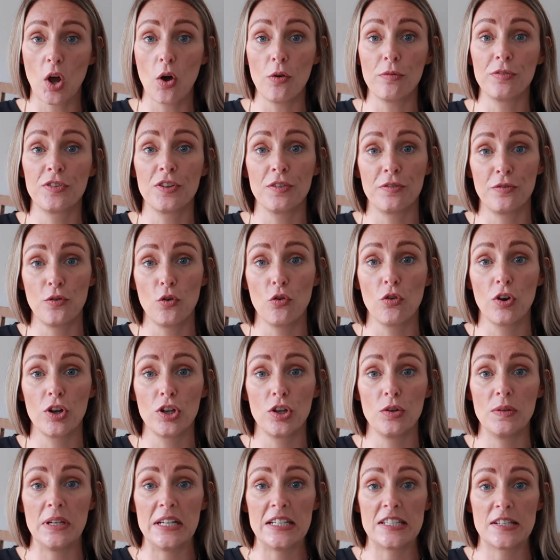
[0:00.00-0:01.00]
of
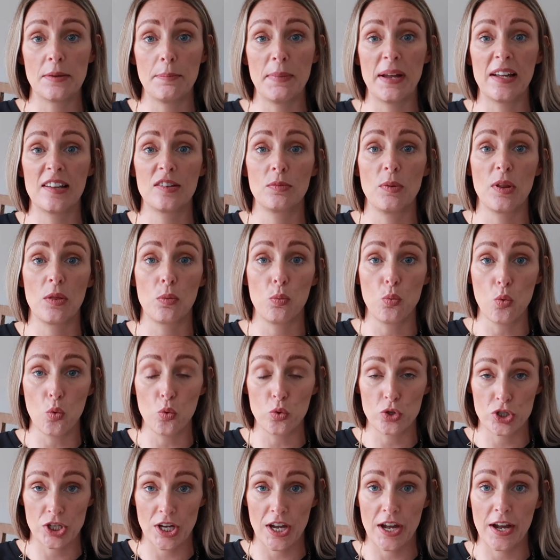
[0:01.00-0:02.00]
Zoflora you need to mix with
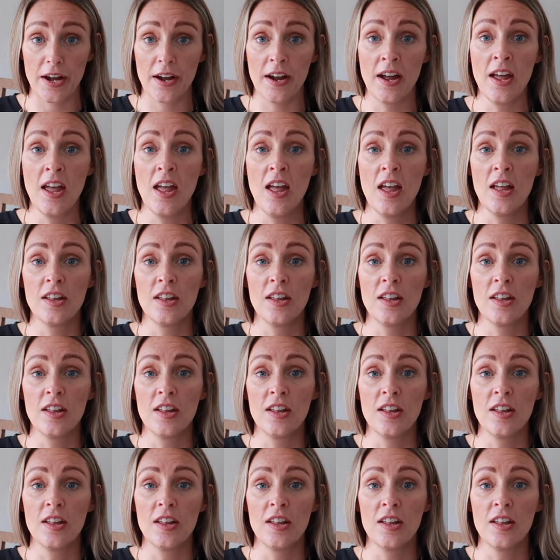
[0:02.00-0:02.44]
water.